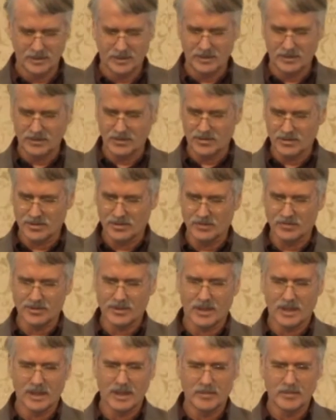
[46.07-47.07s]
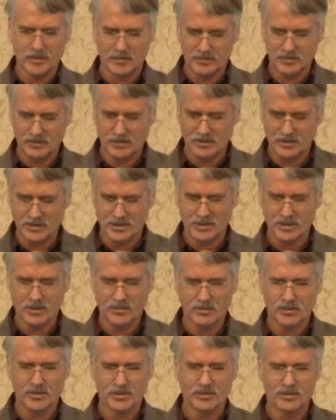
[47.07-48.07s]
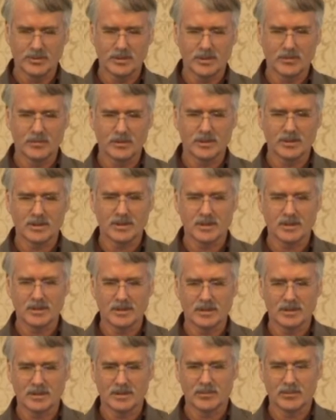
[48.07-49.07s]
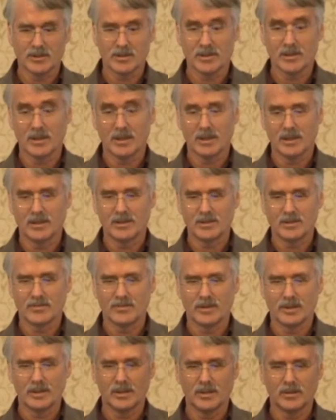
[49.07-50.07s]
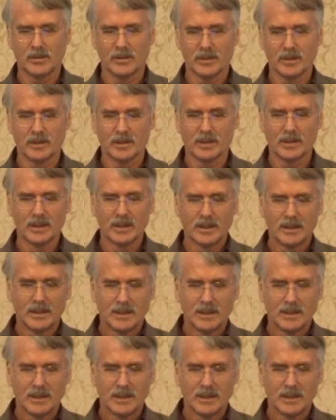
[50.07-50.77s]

in the interest of time, I'm going to skip through some of the, some of the slides fairly quickly.